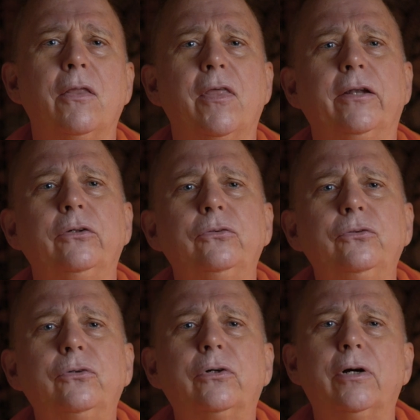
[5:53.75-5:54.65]
than the
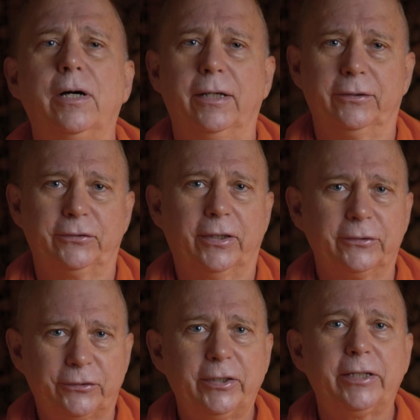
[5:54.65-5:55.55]
neurons and
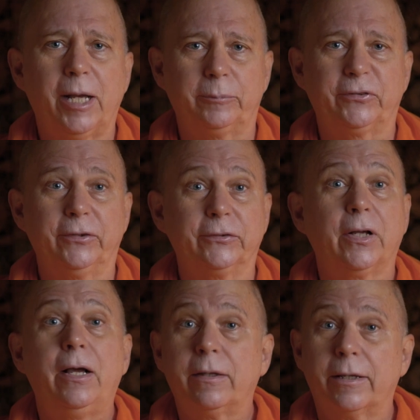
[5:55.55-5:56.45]
synapses
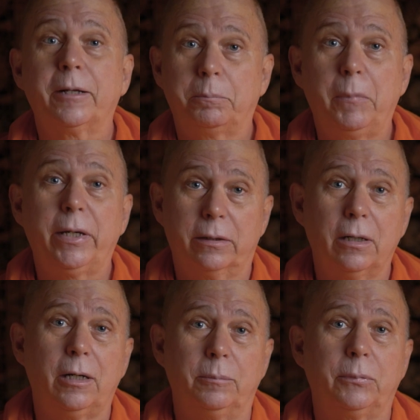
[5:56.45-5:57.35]
that make
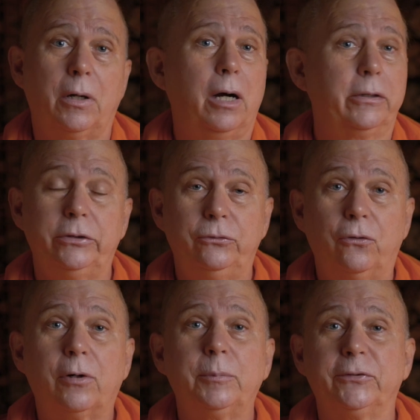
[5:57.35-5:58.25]
up our
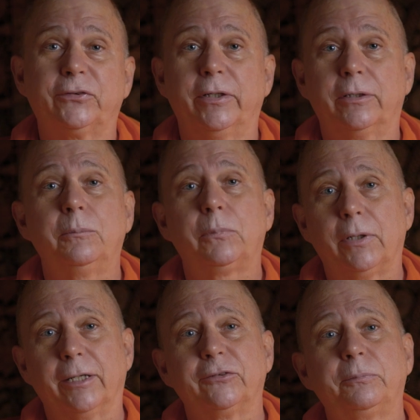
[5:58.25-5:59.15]
enormously
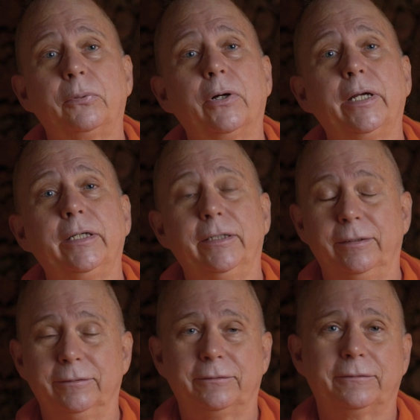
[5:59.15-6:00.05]
complex
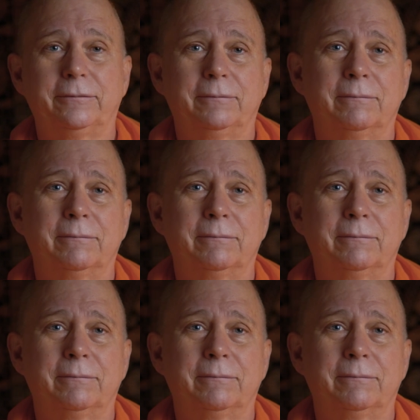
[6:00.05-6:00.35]
brains.